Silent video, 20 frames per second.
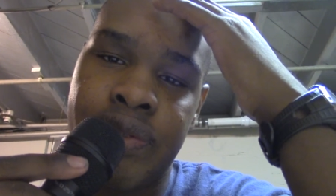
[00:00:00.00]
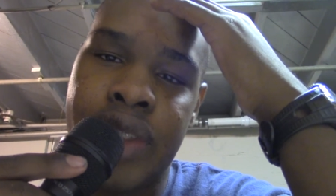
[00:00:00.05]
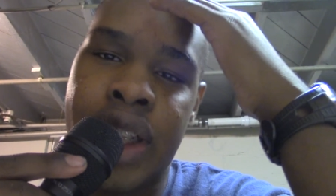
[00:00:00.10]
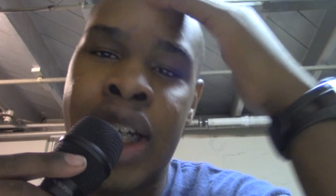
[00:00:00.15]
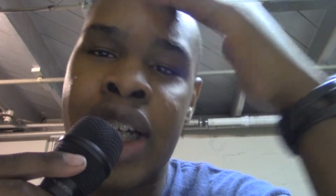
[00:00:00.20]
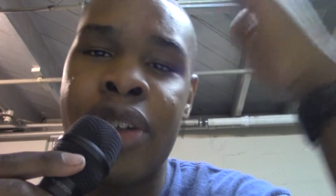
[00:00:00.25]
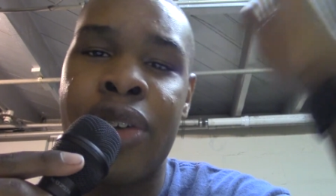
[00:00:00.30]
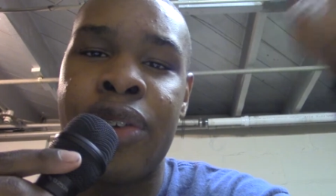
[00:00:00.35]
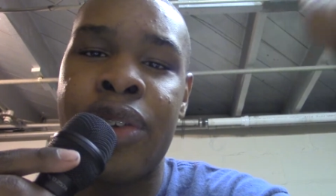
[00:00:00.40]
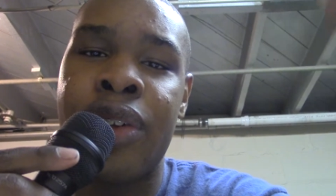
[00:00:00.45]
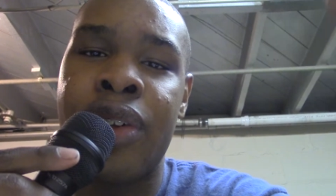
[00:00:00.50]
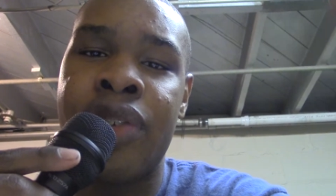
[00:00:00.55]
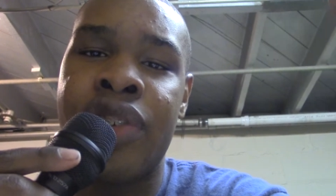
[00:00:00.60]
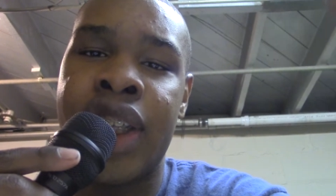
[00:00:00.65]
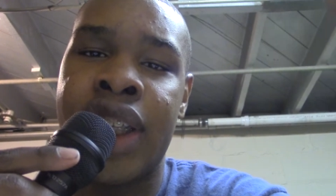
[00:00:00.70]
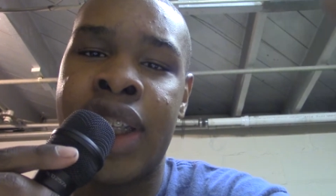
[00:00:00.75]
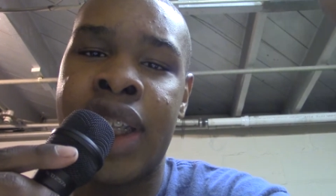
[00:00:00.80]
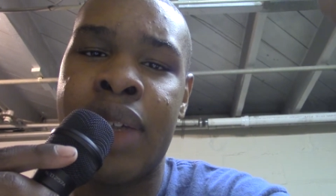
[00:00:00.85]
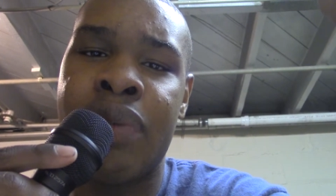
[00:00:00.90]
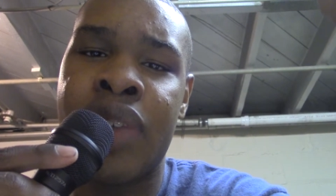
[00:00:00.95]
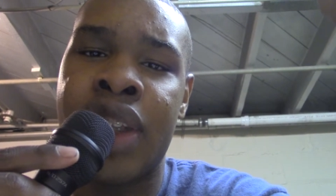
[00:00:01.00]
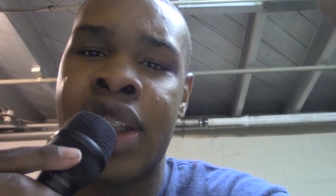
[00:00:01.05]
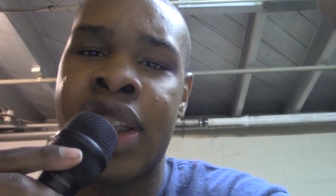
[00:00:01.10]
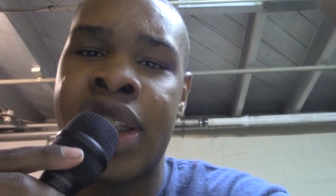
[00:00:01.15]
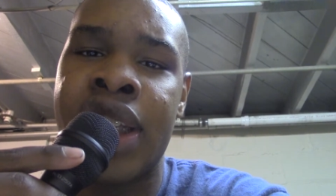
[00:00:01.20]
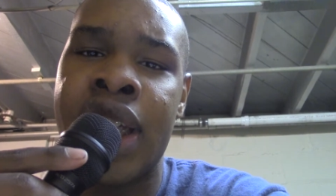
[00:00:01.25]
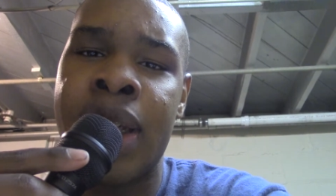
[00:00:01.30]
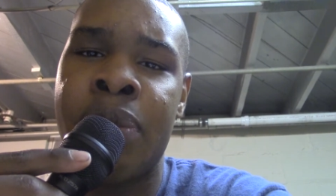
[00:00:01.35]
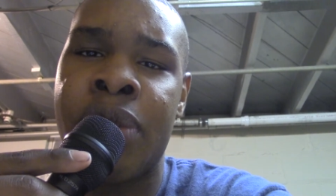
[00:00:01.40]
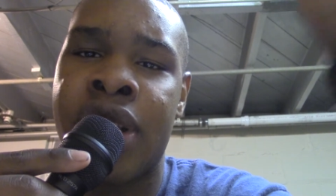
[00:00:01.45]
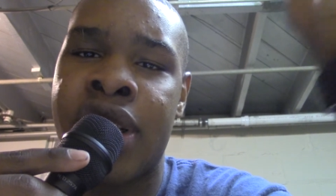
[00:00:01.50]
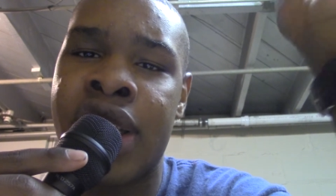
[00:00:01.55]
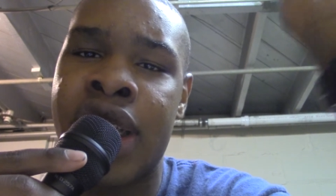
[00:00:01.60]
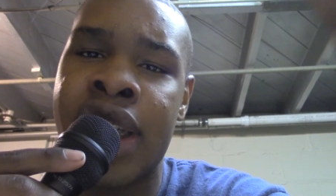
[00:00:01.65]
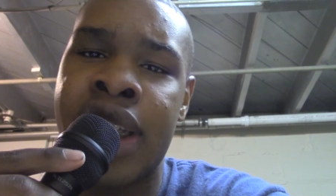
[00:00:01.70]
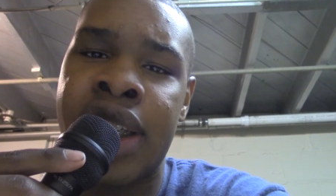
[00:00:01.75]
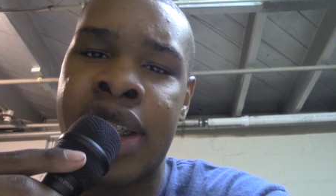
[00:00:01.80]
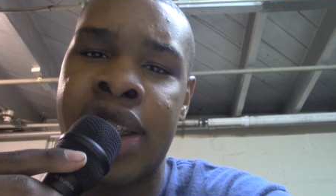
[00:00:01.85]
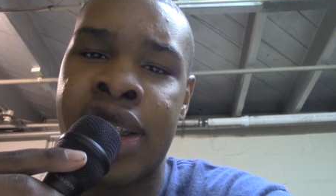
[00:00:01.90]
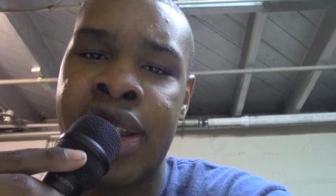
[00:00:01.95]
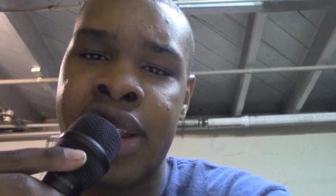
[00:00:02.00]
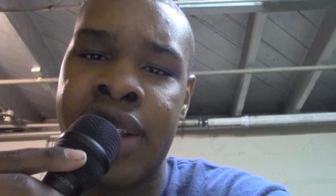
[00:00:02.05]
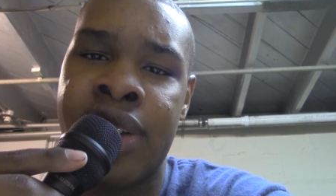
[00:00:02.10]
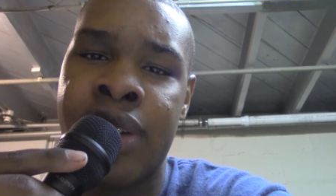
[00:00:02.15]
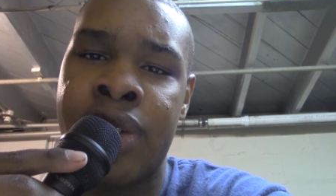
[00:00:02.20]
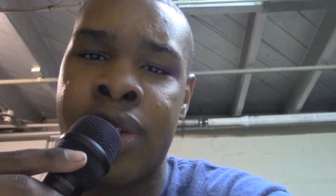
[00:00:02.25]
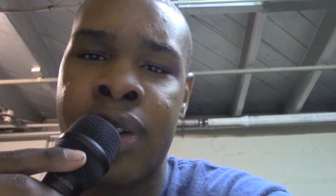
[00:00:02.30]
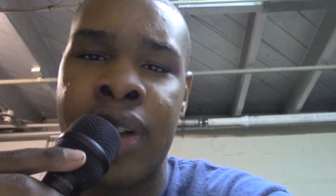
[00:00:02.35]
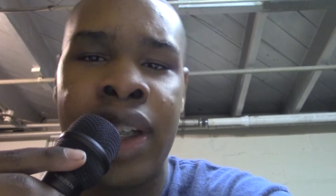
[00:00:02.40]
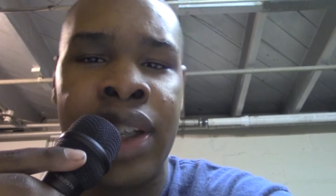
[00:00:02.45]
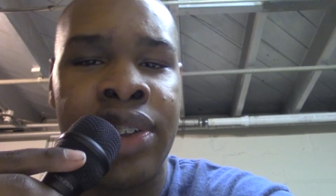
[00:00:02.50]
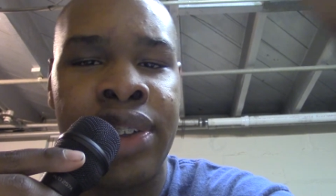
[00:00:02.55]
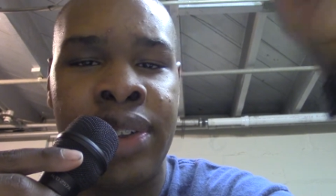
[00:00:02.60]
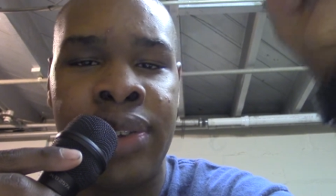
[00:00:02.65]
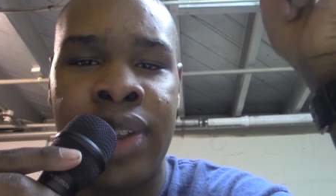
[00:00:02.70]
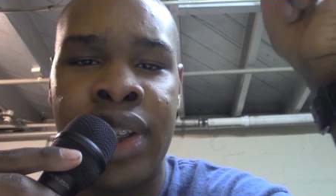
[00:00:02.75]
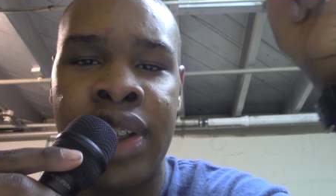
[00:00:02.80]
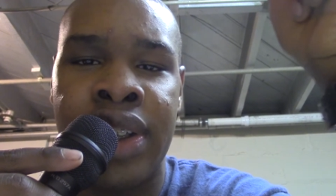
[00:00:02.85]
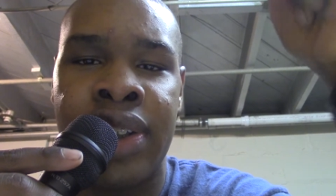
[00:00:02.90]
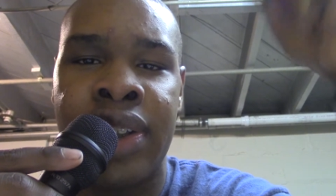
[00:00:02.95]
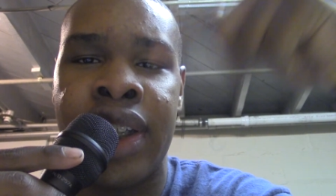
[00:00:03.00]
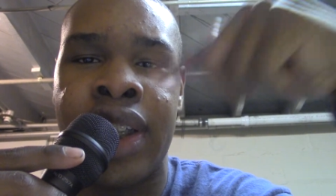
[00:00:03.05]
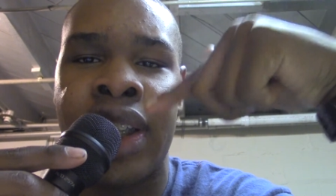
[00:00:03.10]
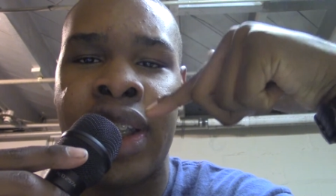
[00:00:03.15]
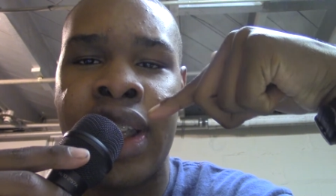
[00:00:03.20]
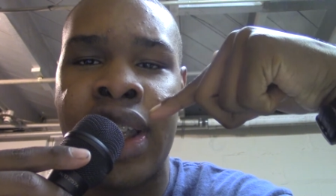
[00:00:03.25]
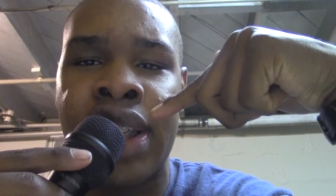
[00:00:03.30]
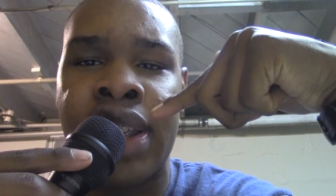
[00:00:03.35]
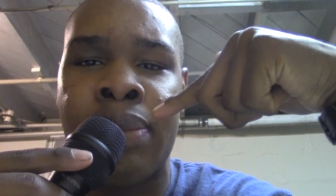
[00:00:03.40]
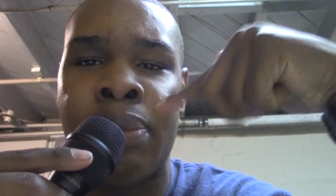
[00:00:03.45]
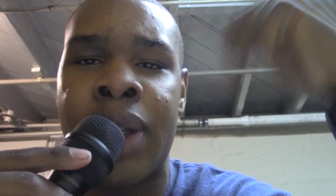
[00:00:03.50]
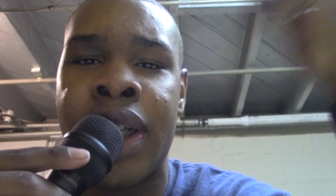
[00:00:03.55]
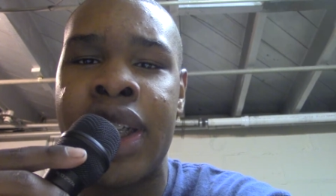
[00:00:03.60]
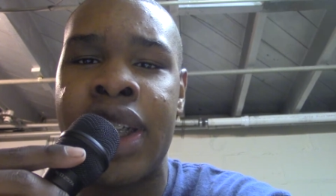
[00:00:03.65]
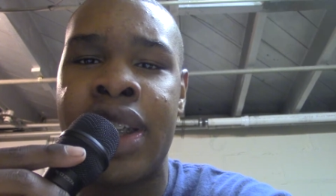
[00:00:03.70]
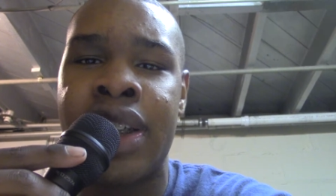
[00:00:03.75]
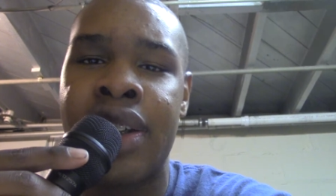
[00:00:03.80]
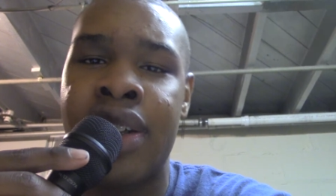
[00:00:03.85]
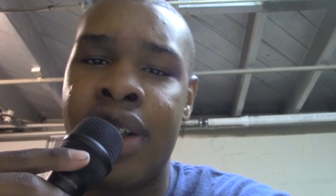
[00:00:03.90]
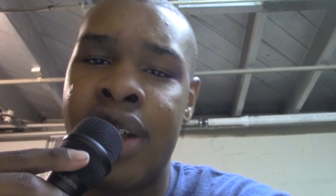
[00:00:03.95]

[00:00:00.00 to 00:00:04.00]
I don't know if they kept the same sonic signature as you hear in this mic,